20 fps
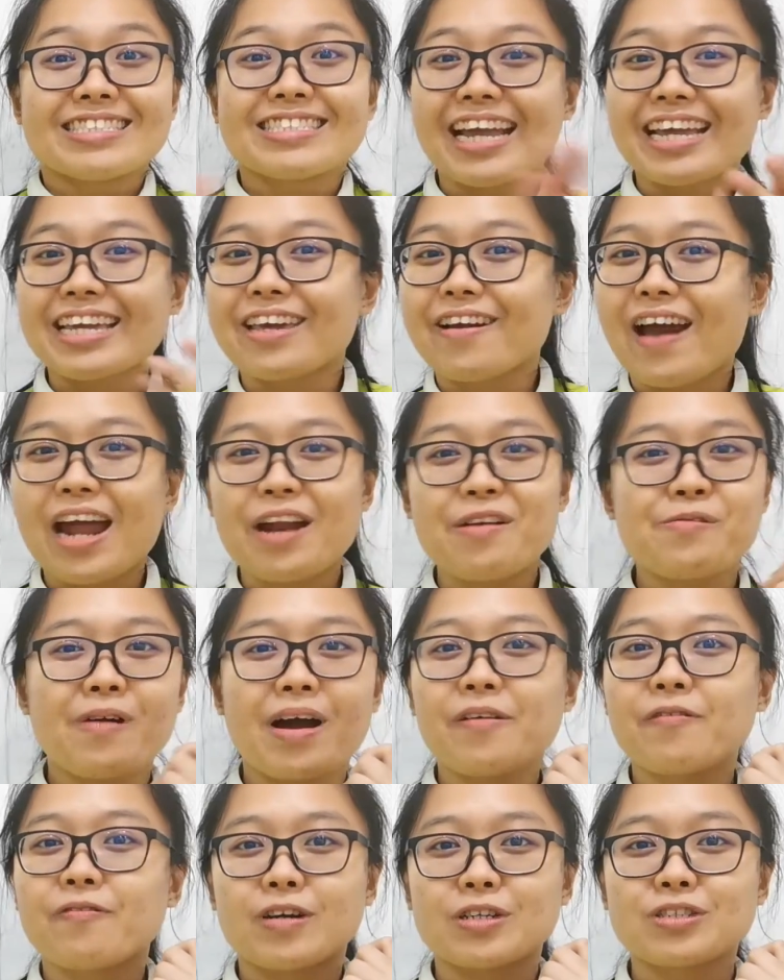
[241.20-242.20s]
Thank you
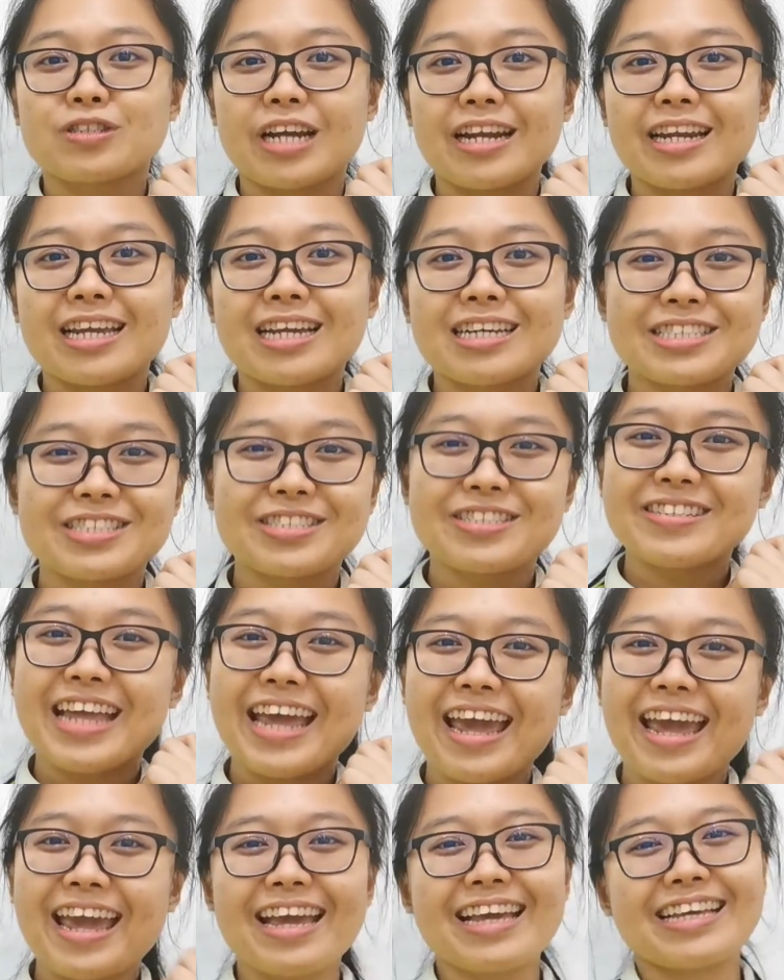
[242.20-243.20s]
everyone for joining us
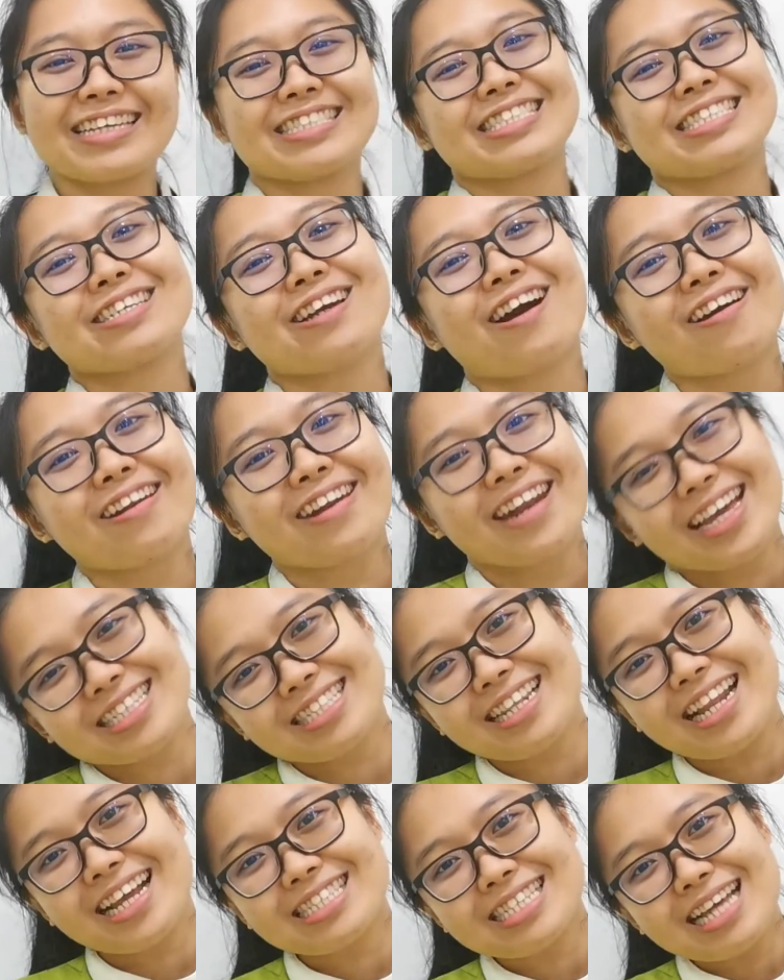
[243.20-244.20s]
today. See you on
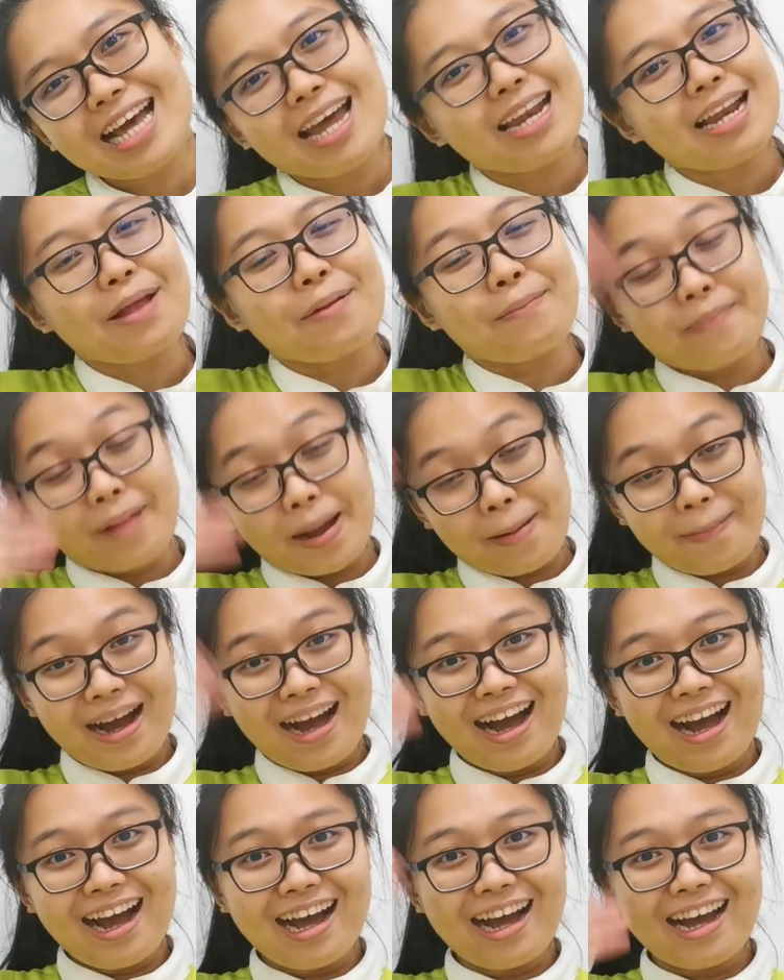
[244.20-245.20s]
next lesson.
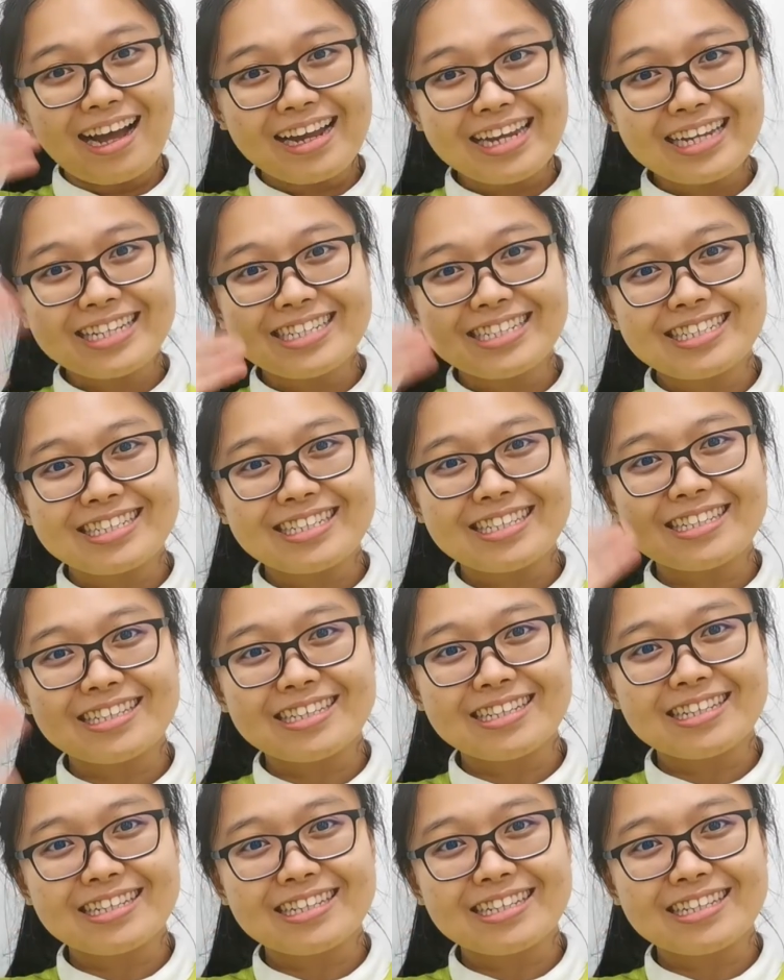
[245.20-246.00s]
Bye-bye!